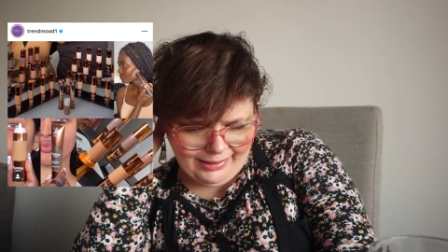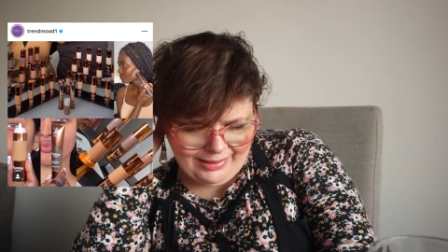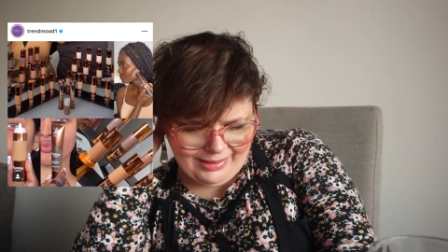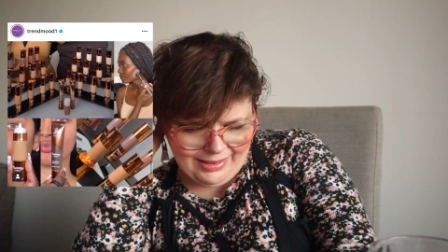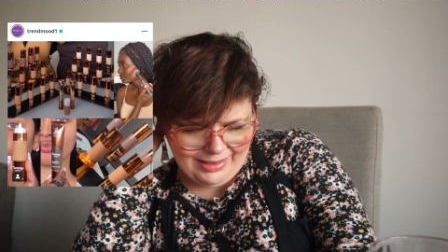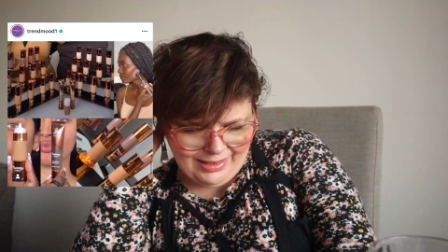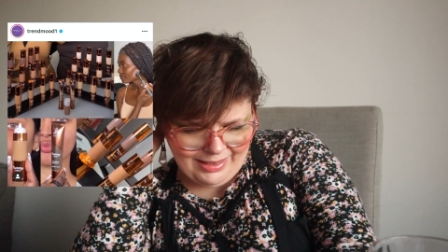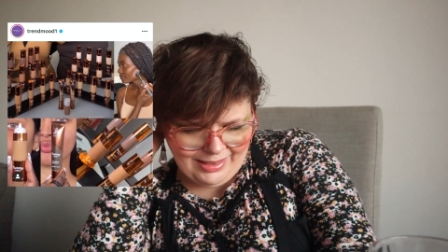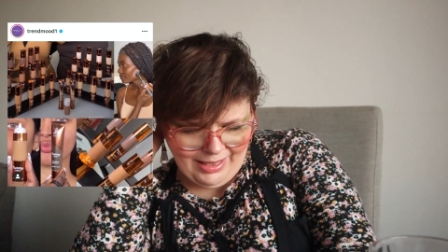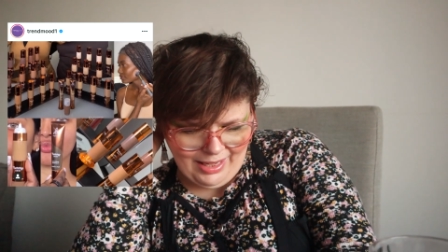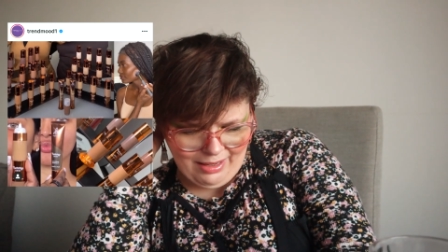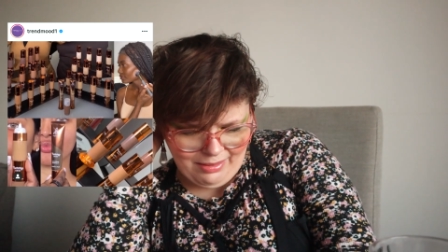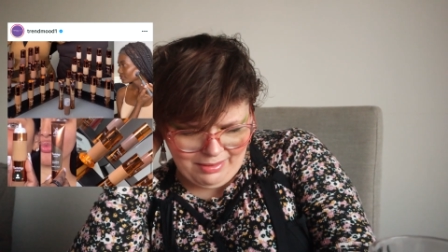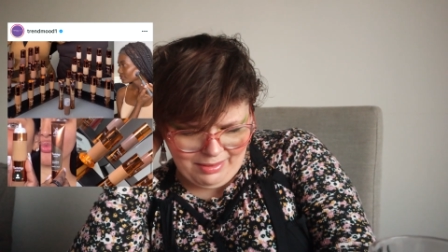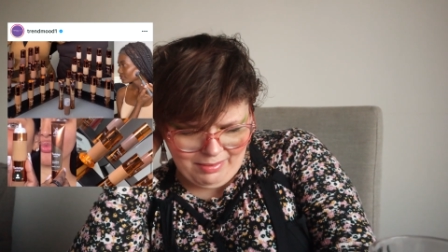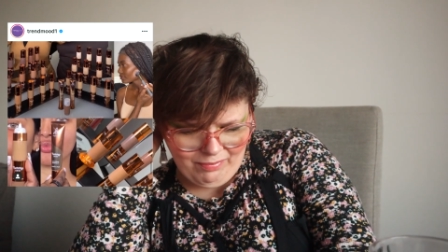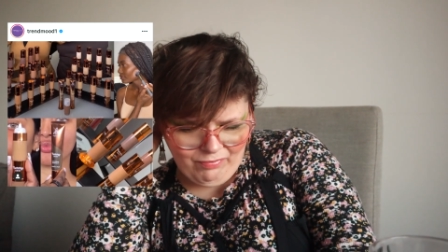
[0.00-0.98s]
the
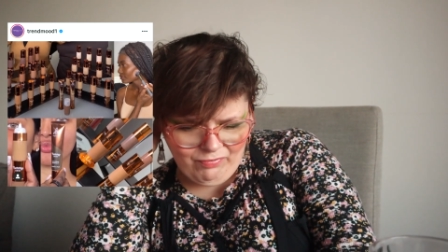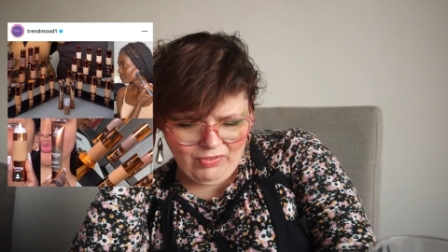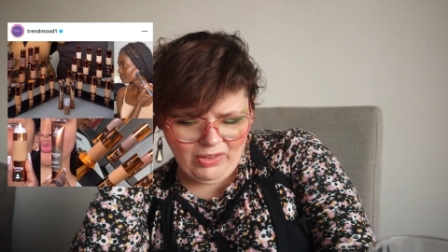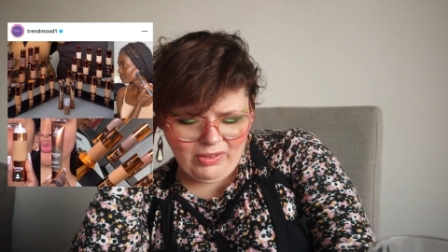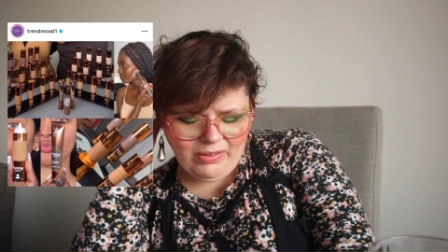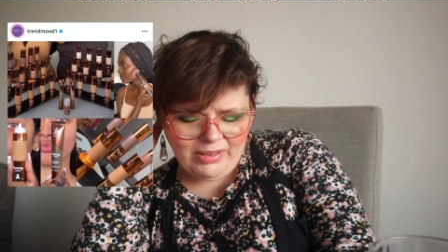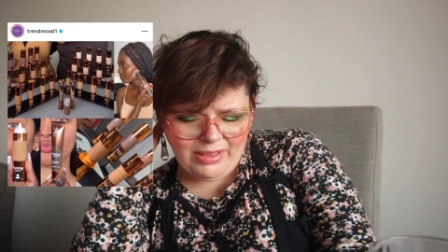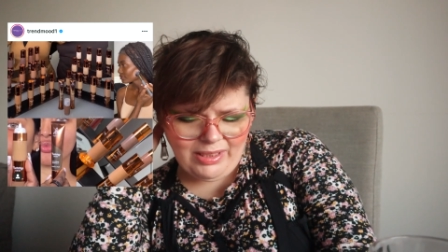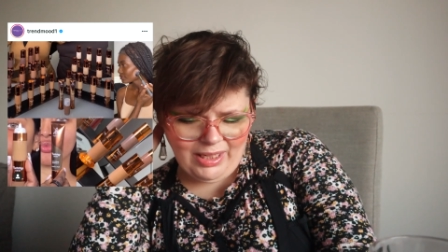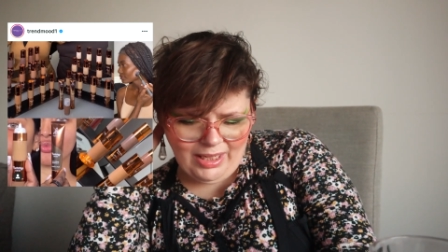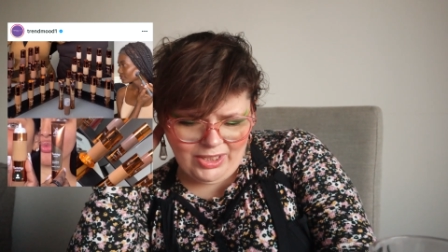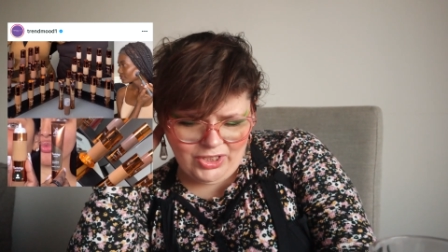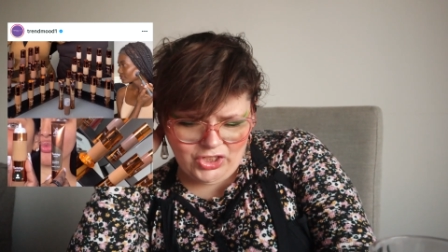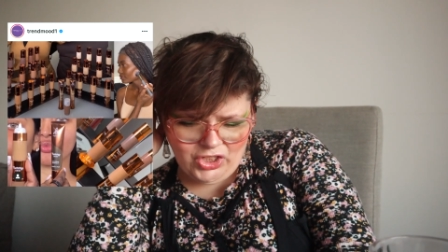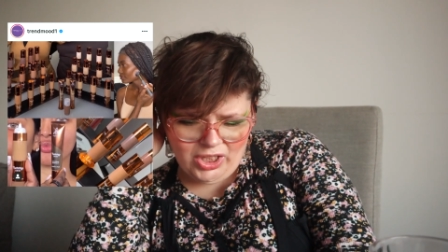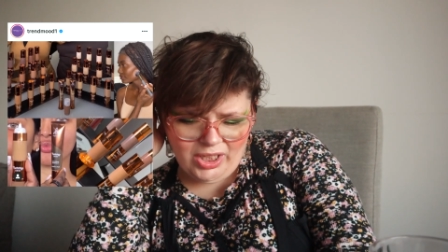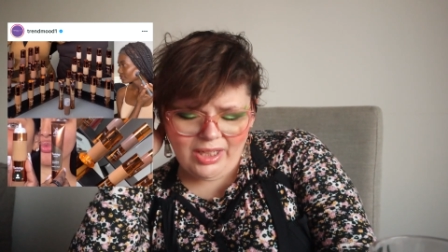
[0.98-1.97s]
serum
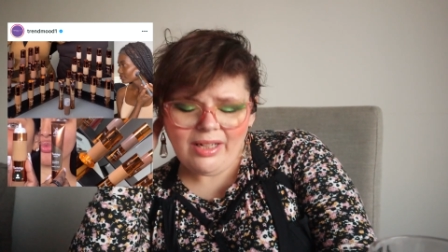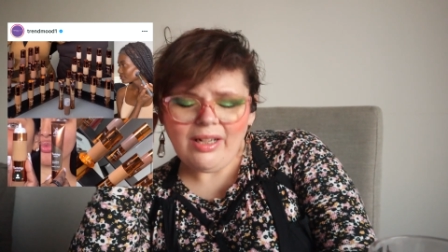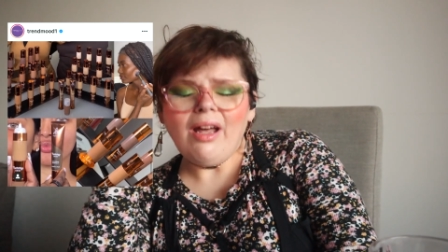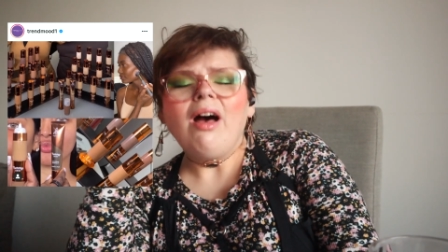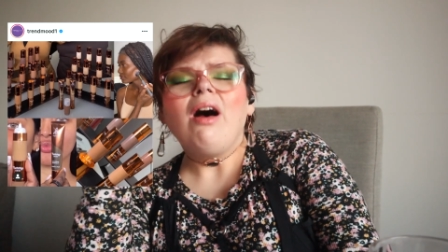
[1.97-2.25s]
foundation,